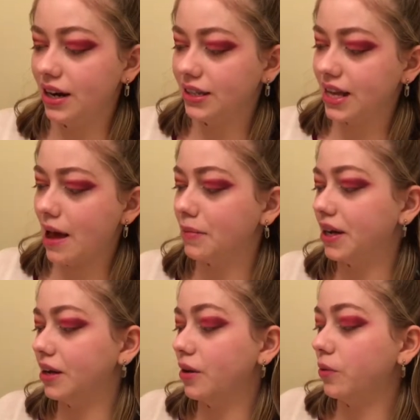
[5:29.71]
is
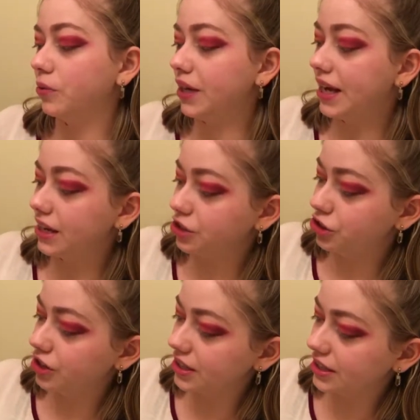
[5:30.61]
happening when we get
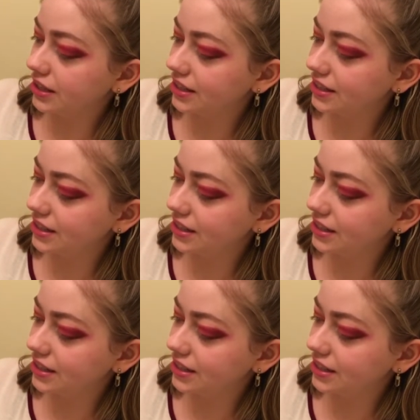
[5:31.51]
just a